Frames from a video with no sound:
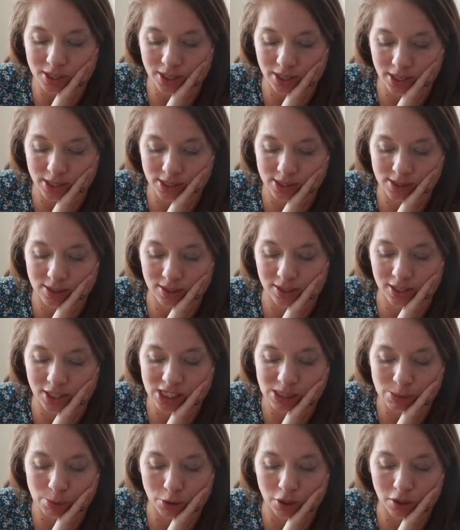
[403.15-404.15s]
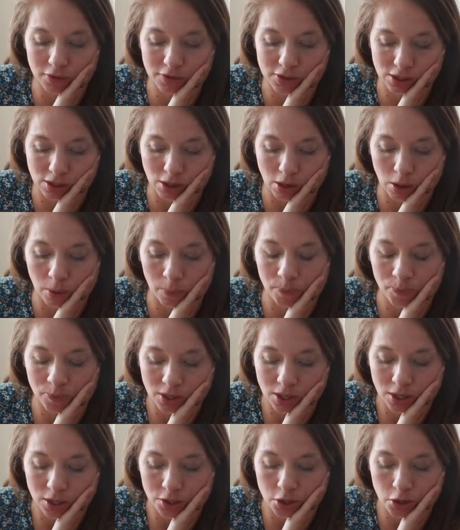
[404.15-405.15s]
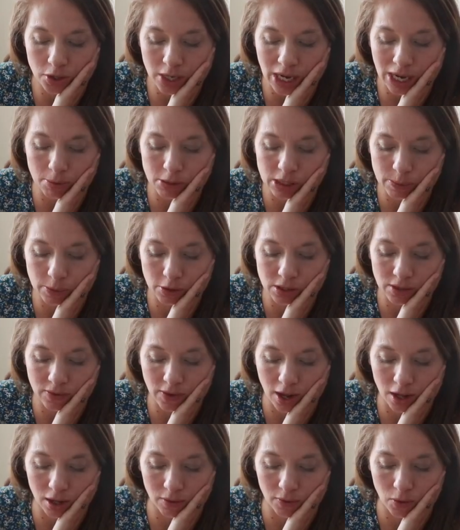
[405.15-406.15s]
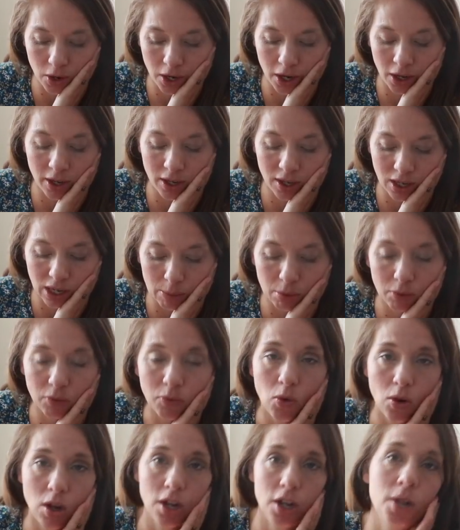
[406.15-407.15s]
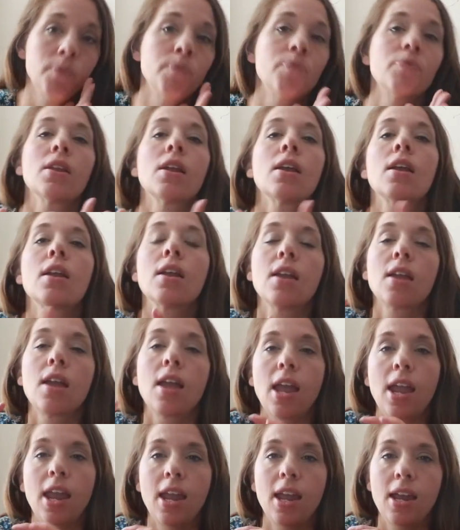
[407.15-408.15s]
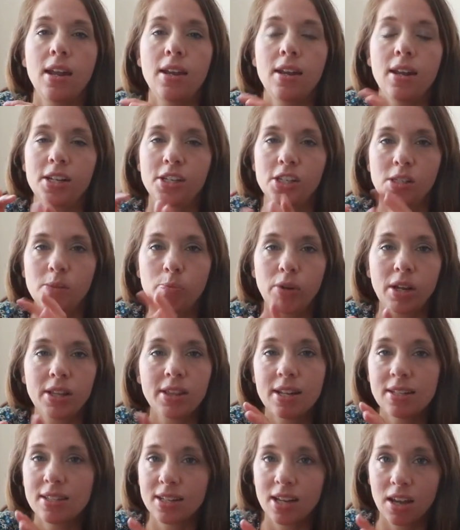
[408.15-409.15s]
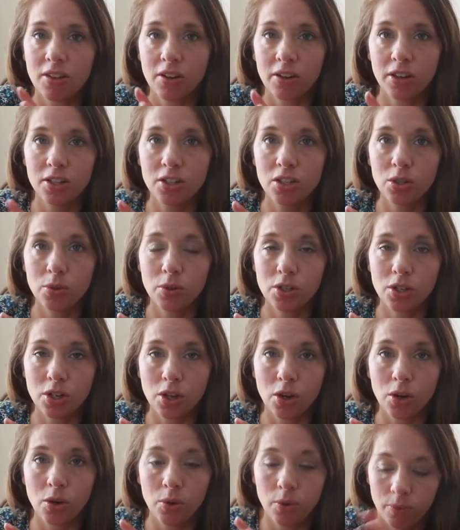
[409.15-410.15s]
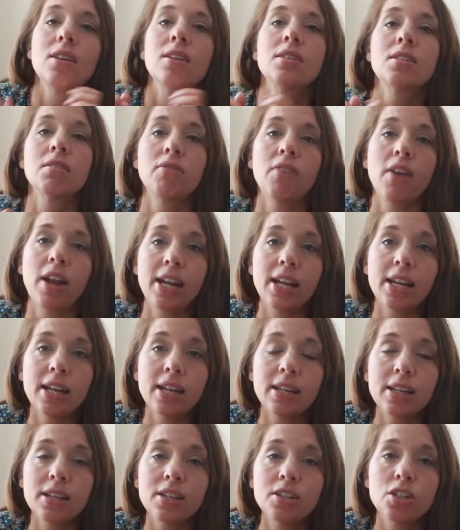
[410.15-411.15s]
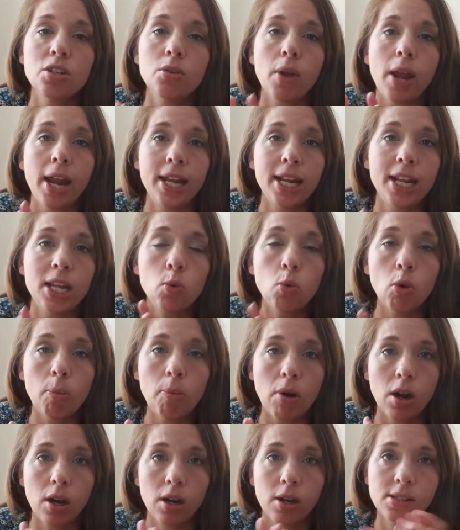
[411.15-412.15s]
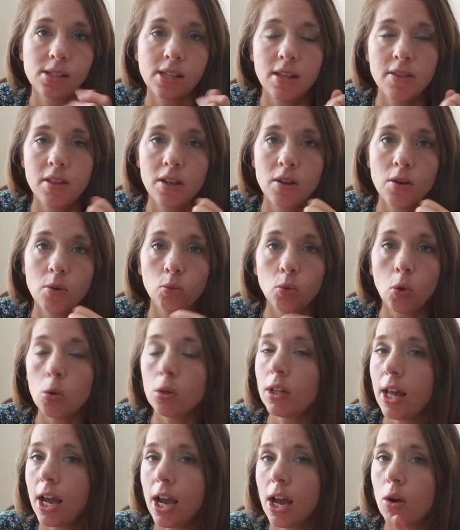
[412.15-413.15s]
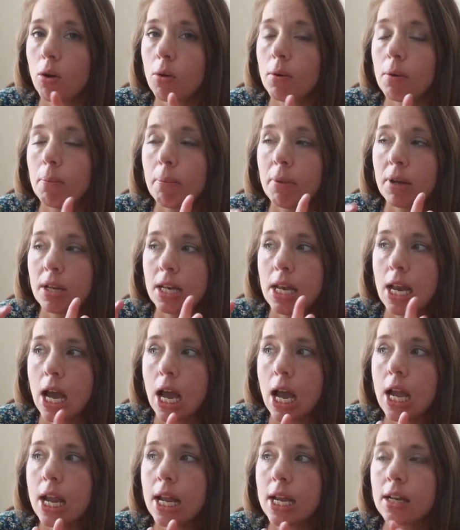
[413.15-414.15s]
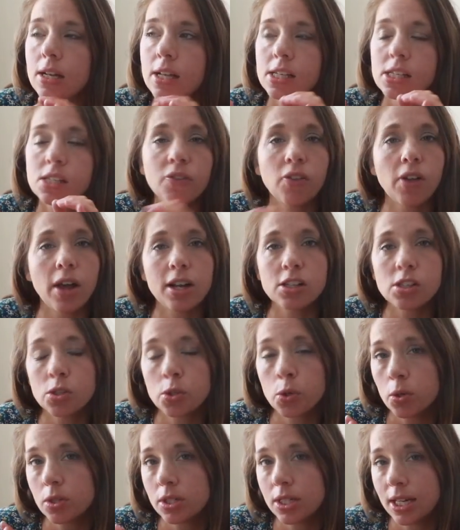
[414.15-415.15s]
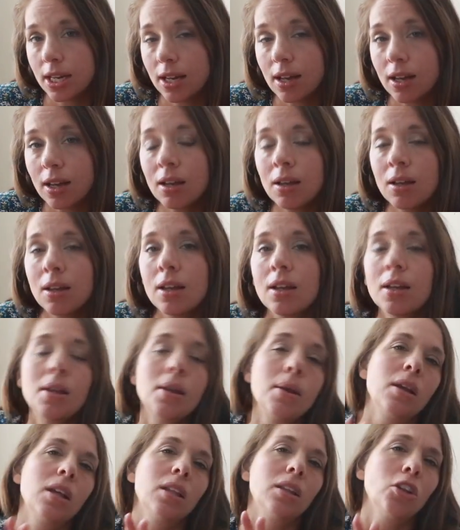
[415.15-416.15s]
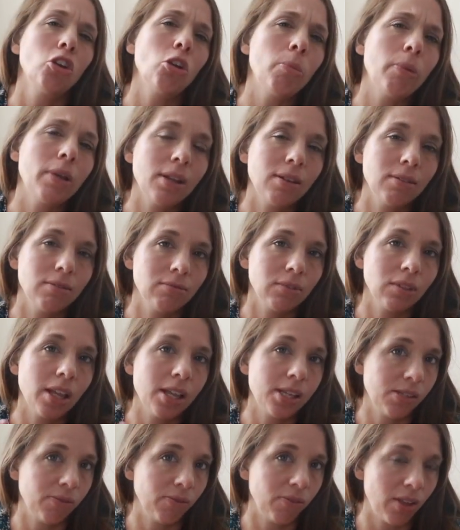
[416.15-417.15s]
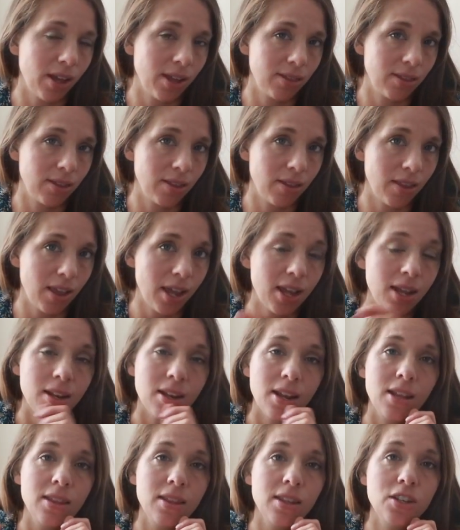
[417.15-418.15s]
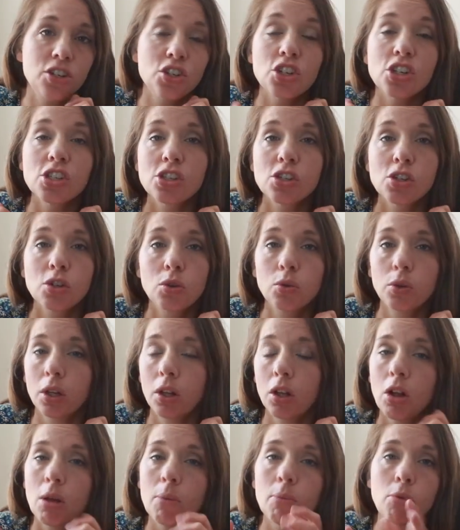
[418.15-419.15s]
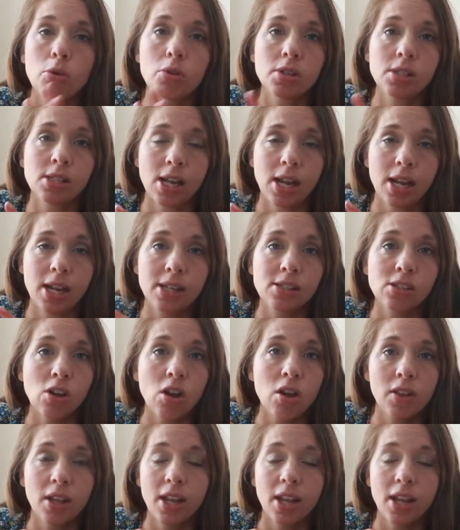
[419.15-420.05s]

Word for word: yeast, a teaspoon of salt, two tablespoons of olive oil, and a cup of water. And I just bring that together into a dough, divide it into eight equal parts, and then roll it out, but not as flat as a tortilla, a little bit less flat than that, and then just grill it on both sides on the